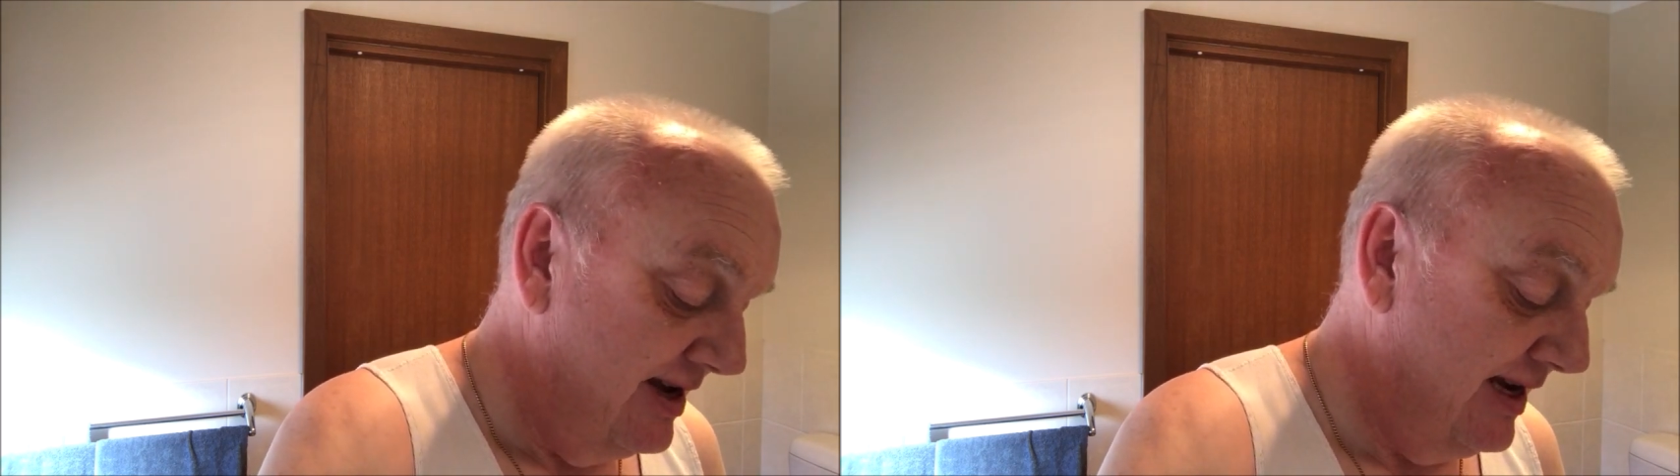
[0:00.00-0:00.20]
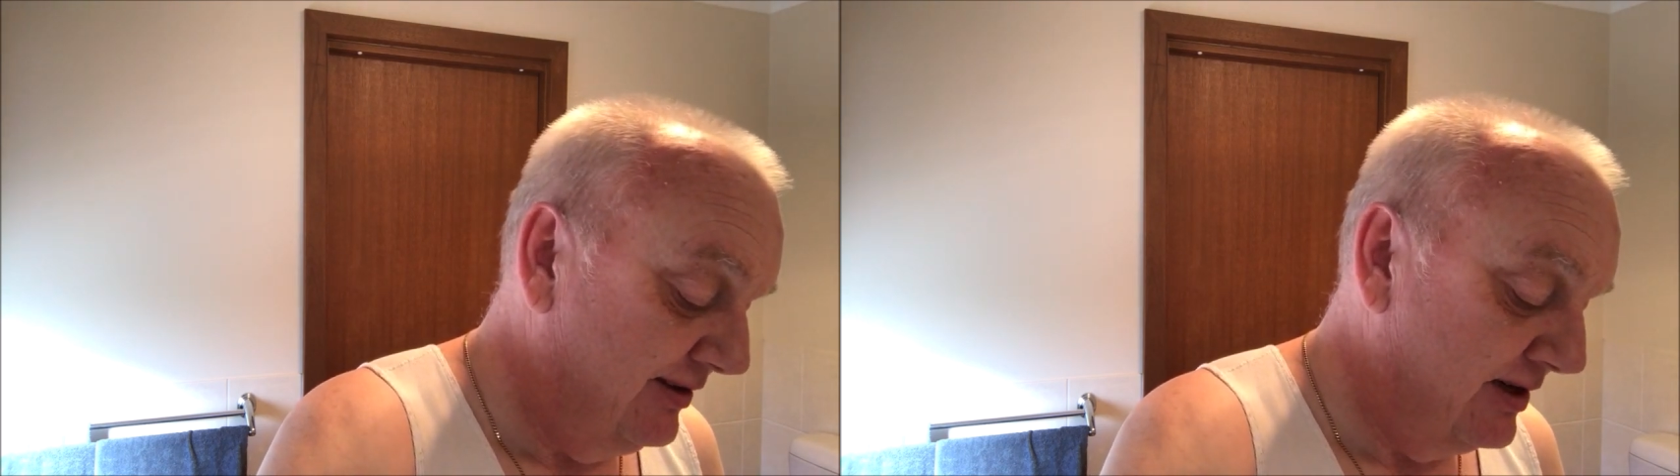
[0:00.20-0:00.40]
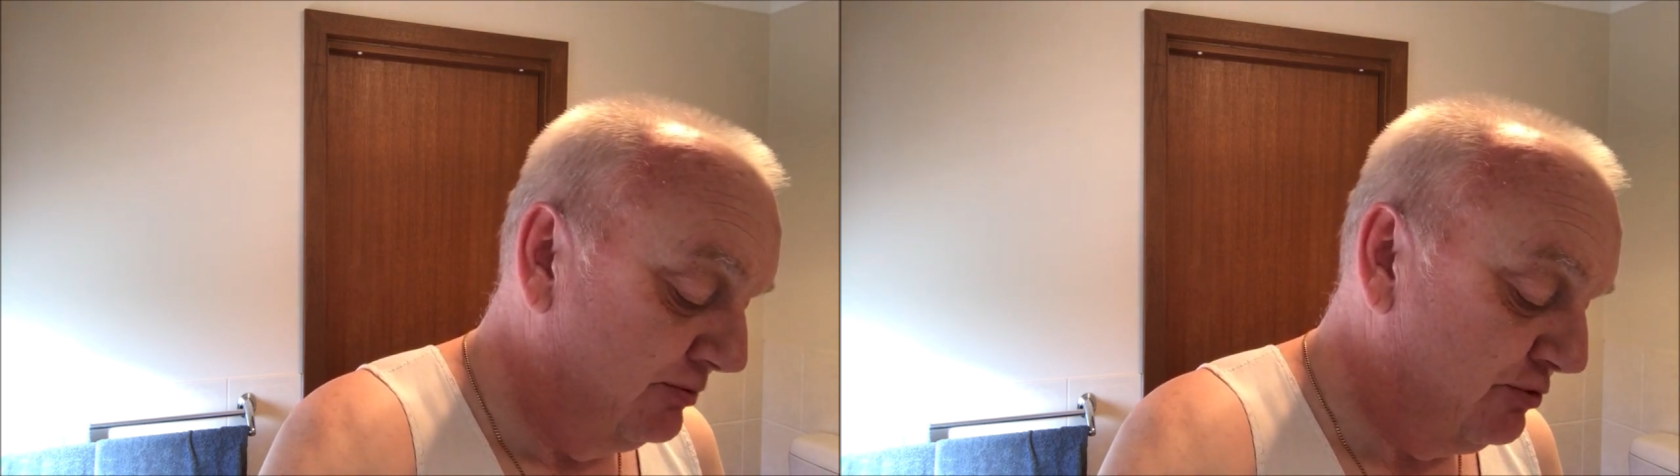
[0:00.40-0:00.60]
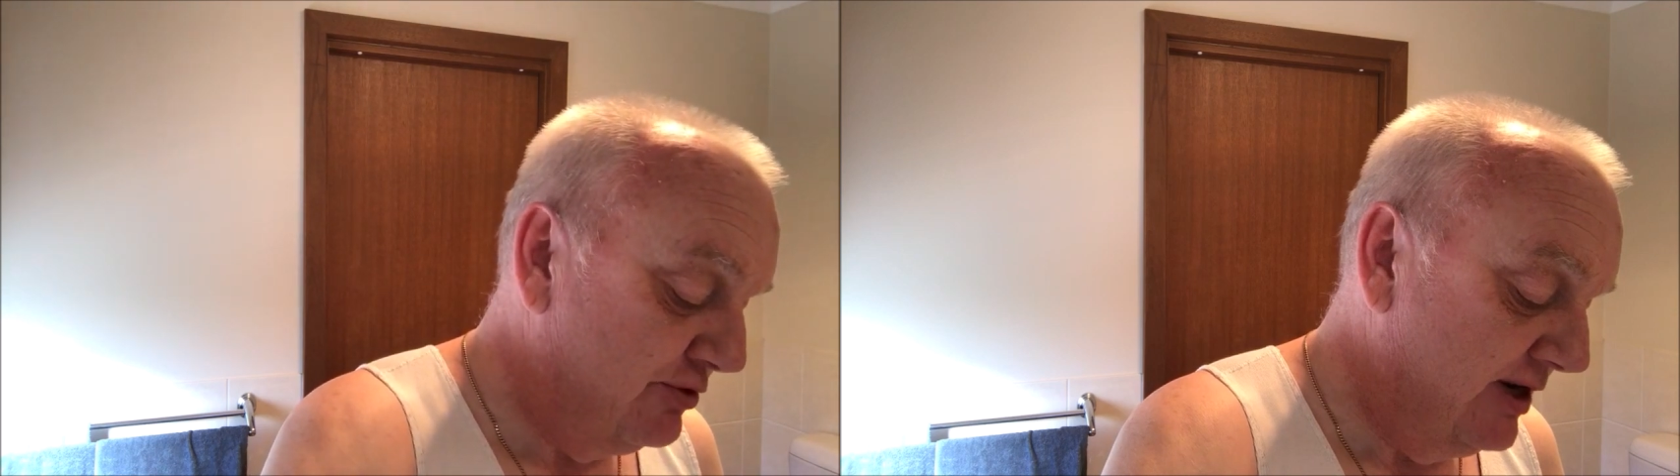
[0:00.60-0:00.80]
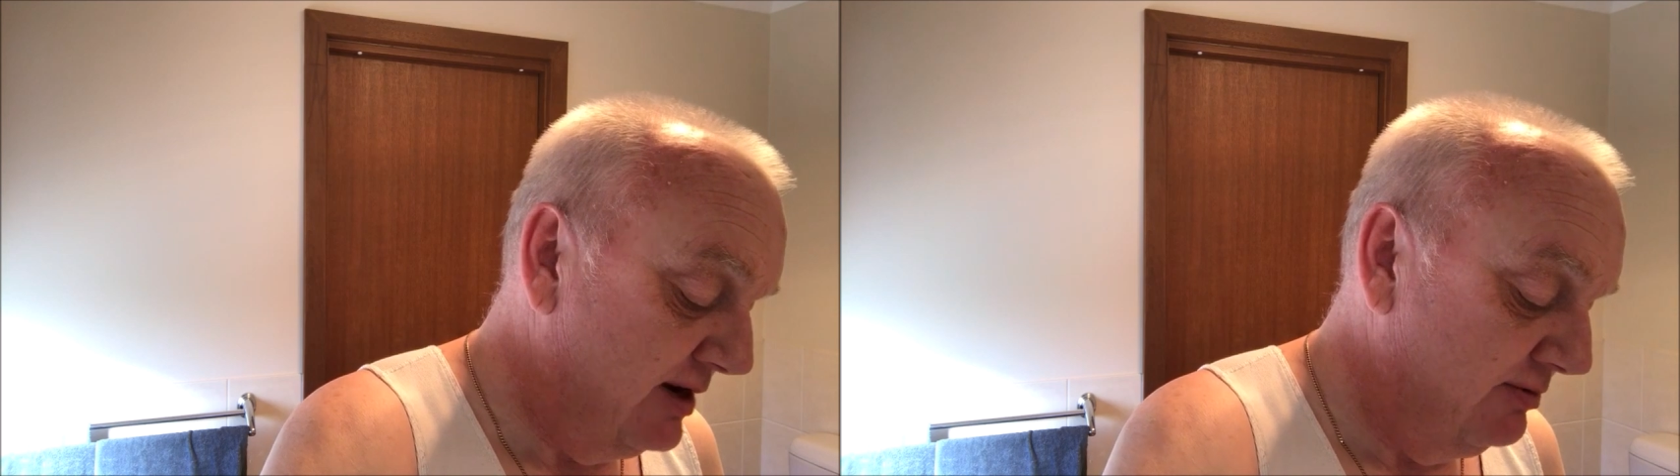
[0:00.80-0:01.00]
I ended up
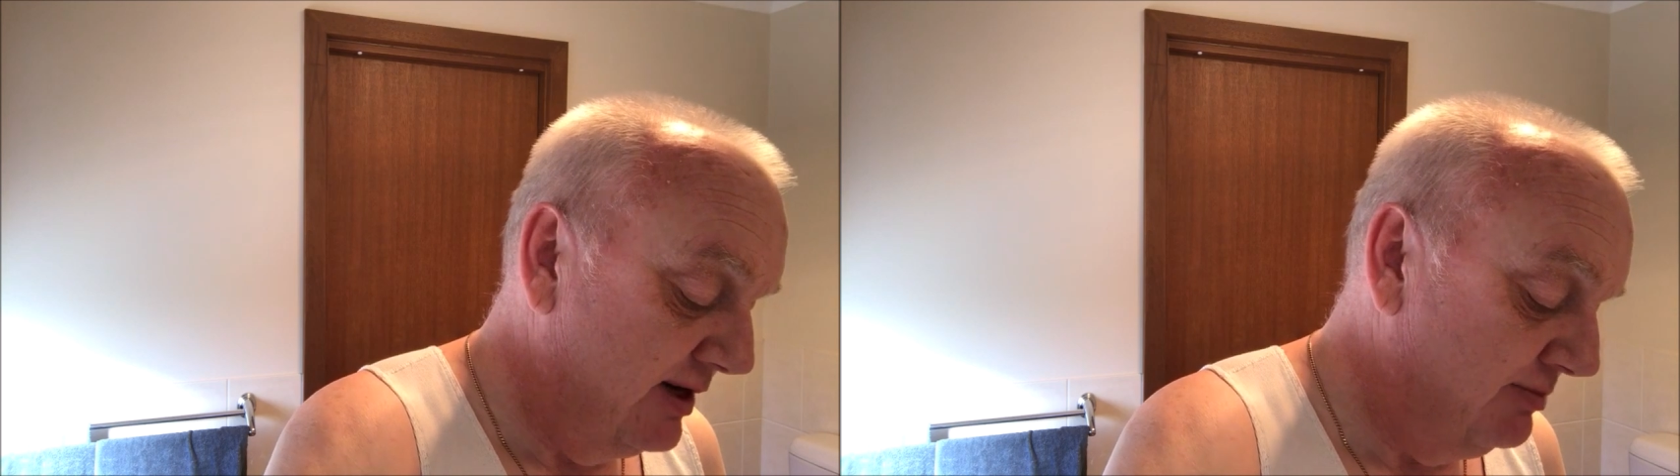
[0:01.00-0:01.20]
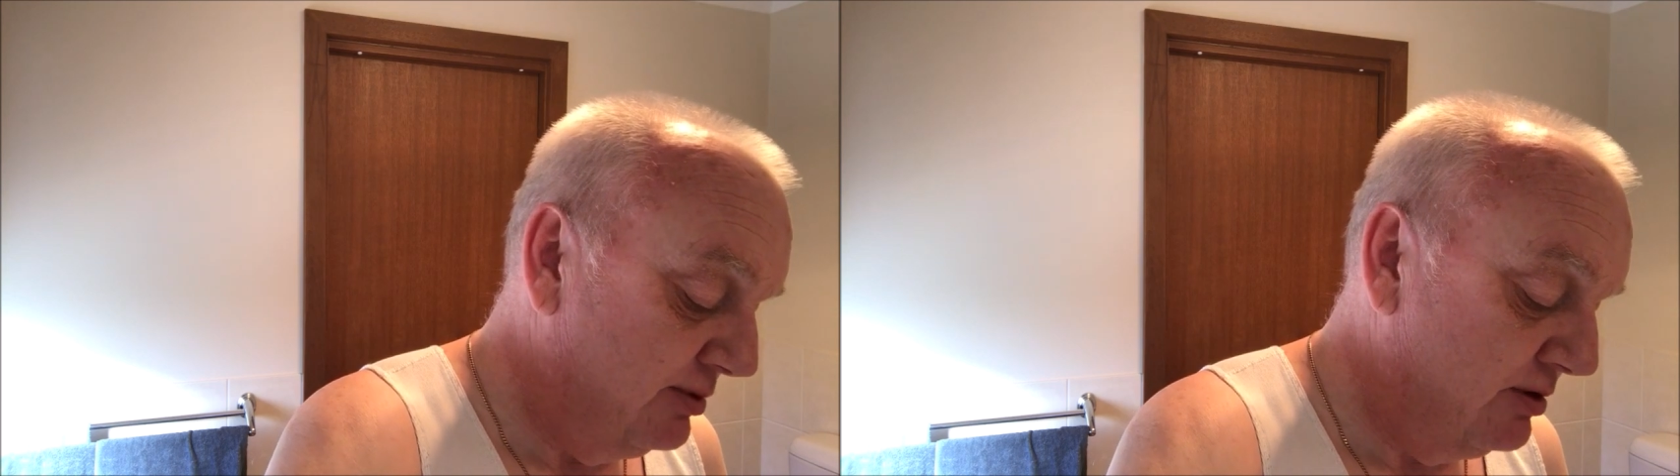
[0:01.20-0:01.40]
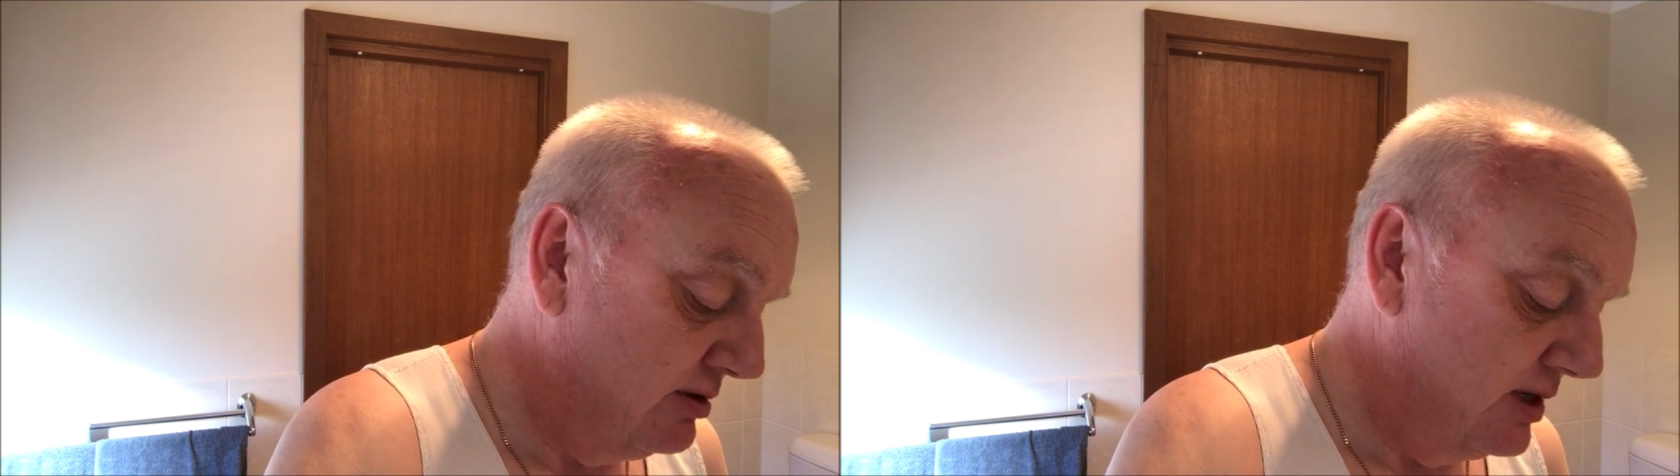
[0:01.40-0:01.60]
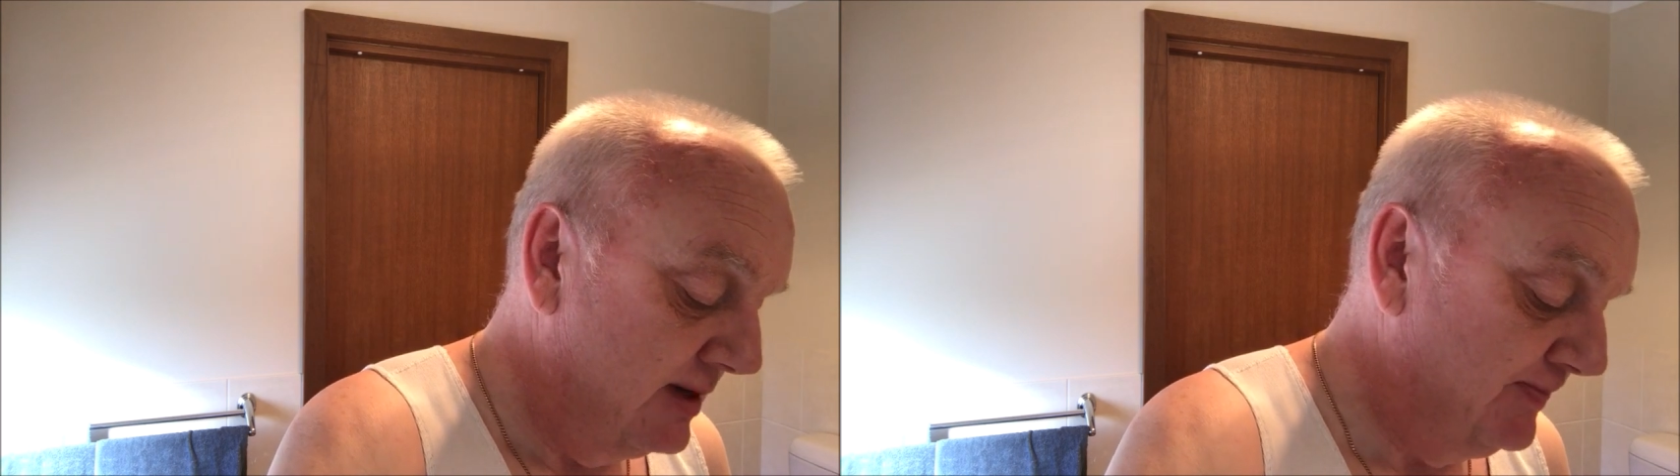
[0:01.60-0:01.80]
going out and I bought